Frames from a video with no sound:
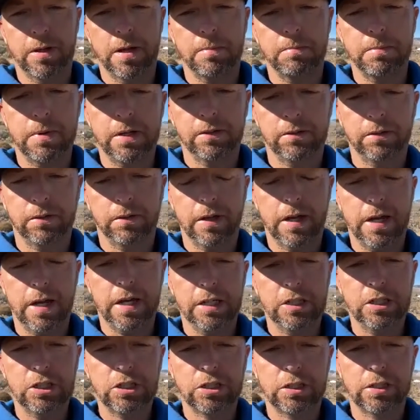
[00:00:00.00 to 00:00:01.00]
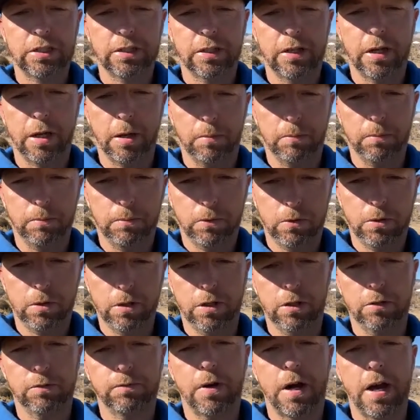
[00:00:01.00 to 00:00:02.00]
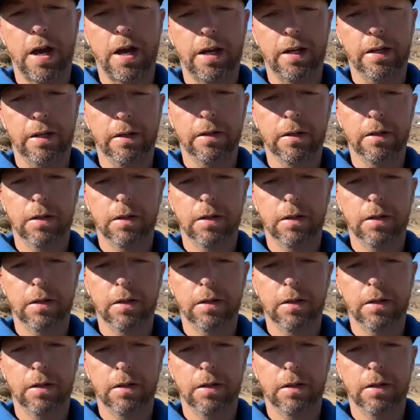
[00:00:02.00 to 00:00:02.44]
that mental edge to help clarify.